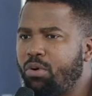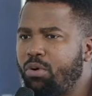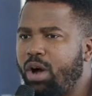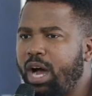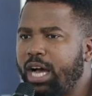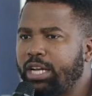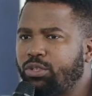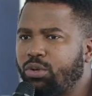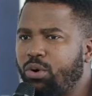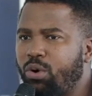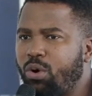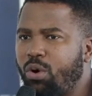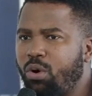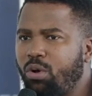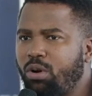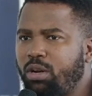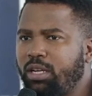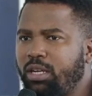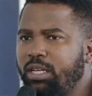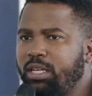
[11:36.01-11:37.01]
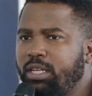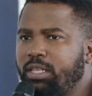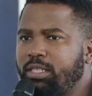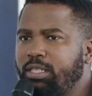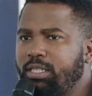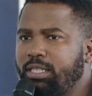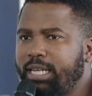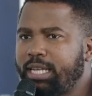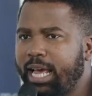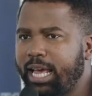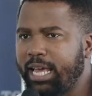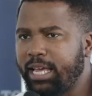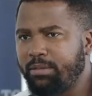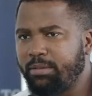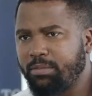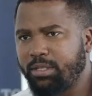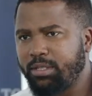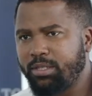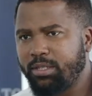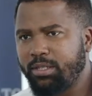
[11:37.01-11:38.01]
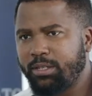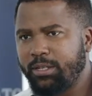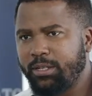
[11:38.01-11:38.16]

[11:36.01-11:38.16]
at all times.